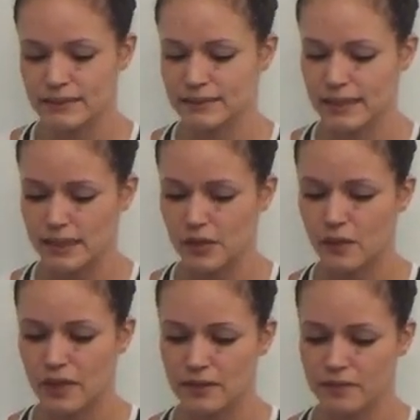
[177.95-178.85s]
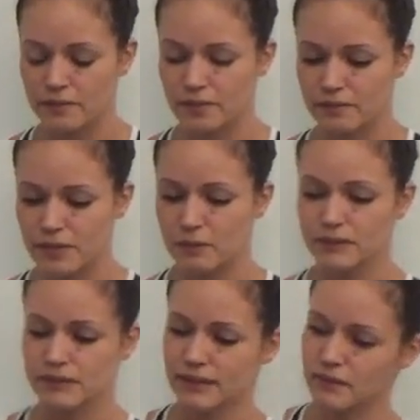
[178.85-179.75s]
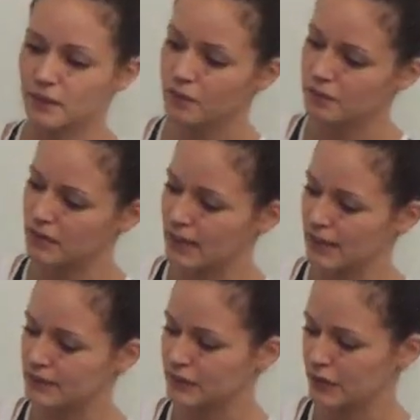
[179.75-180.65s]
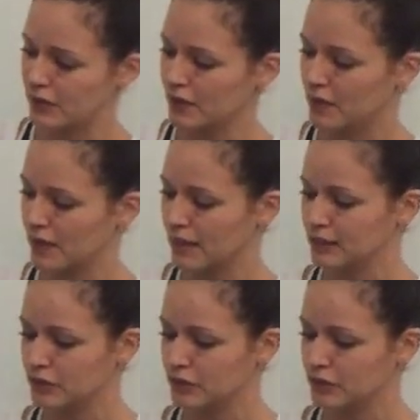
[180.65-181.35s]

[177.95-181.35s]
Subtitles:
is that you want a 50% overlay. So you're looking